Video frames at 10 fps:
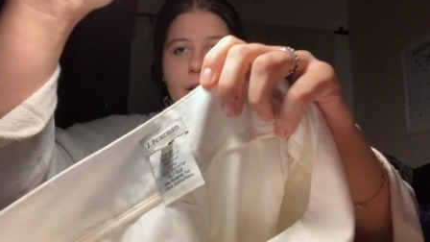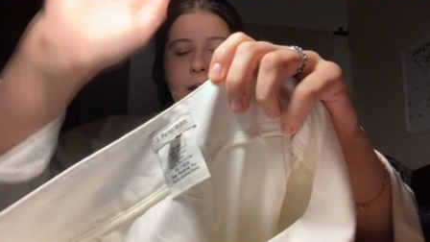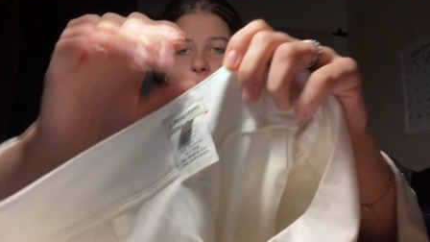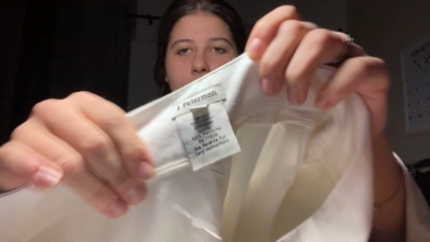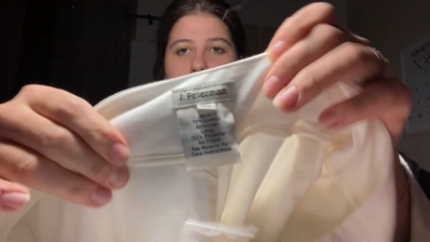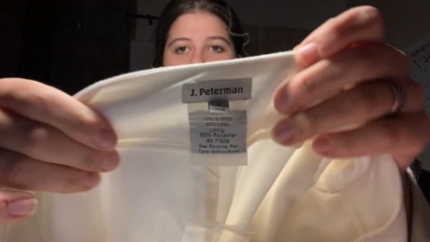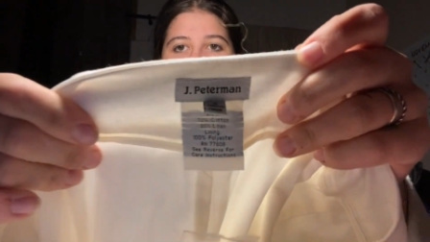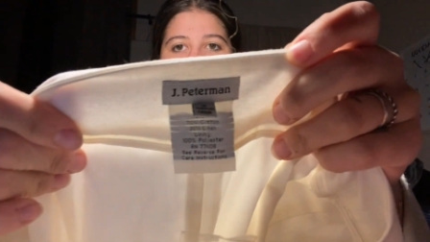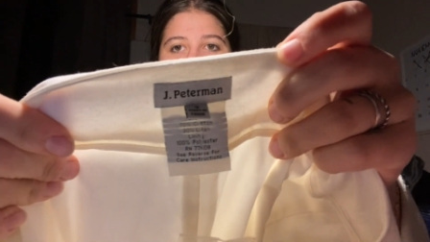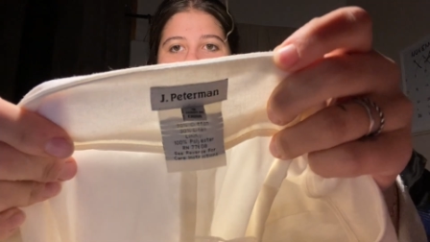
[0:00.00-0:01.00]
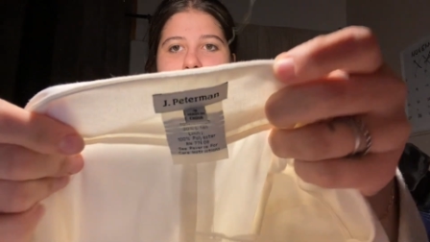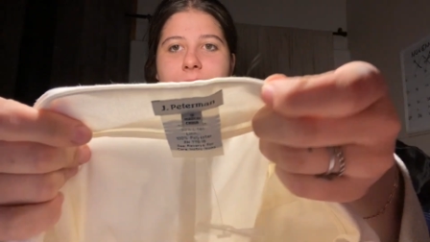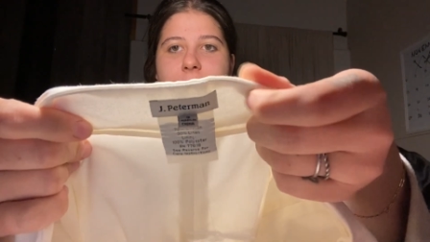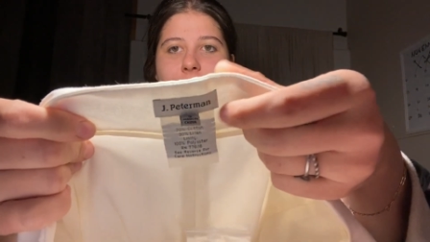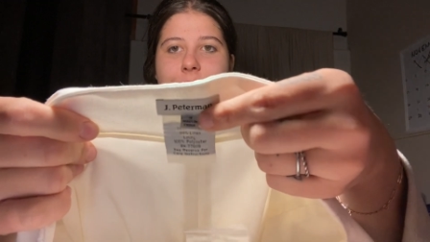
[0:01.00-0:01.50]
Um, wish my
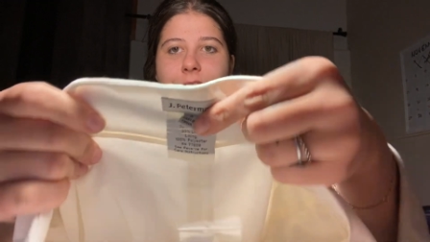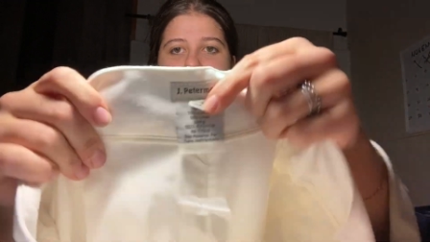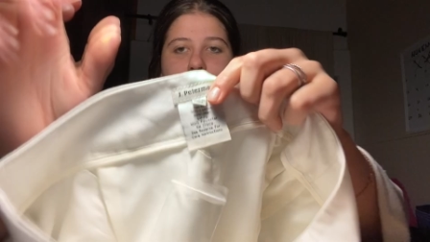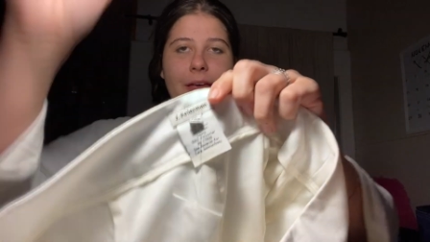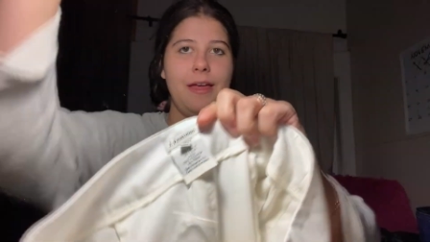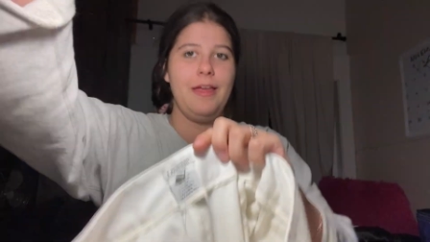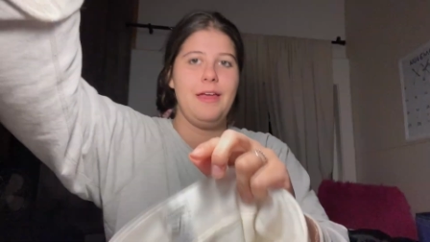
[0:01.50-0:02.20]
lighting was a little bit